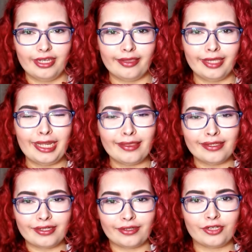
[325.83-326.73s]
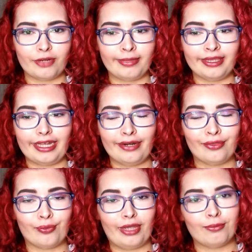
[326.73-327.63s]
It's easy to determine that
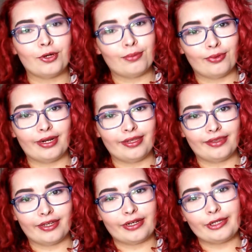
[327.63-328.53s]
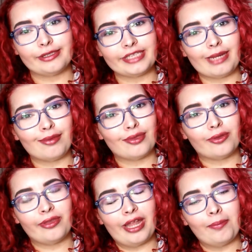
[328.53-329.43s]
it's way more important than curl type,
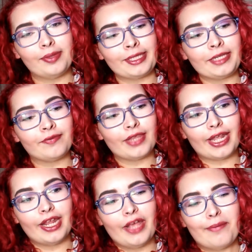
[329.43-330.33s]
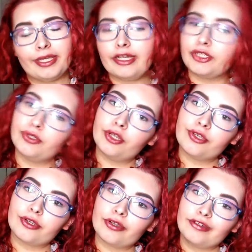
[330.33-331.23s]
so do not believe that because you know
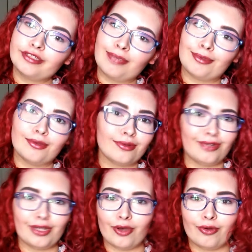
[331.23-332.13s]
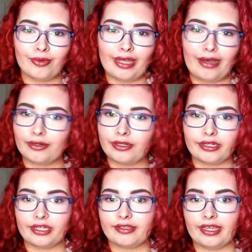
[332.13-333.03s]
your curl type, you know how to
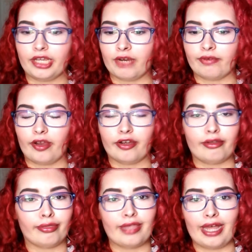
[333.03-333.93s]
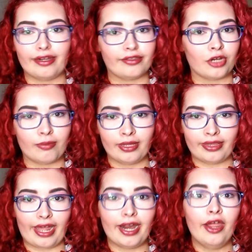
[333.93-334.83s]
take care of your hair. It does not
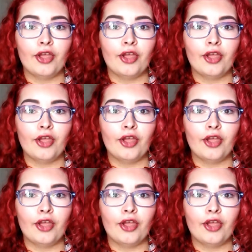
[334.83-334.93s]
determine that.